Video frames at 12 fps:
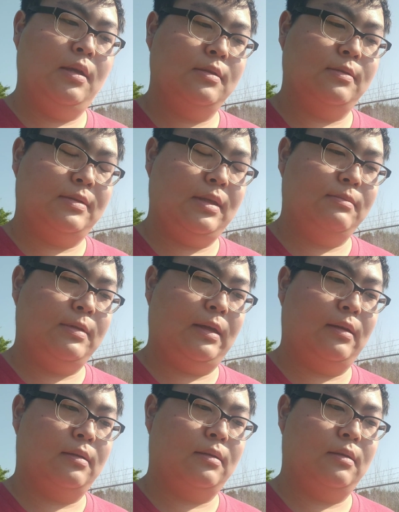So it seems
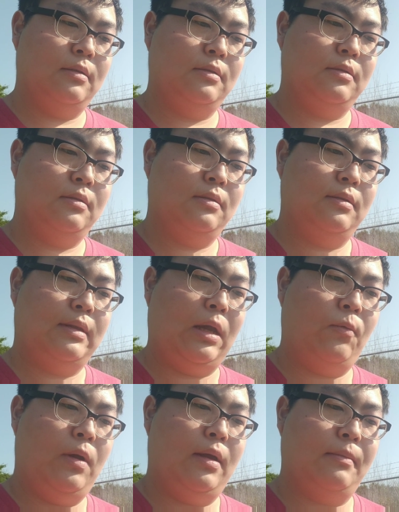like they
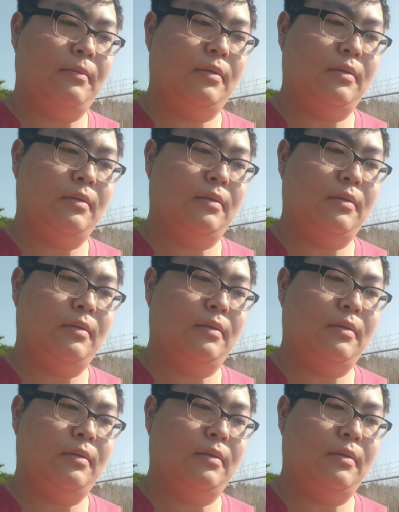want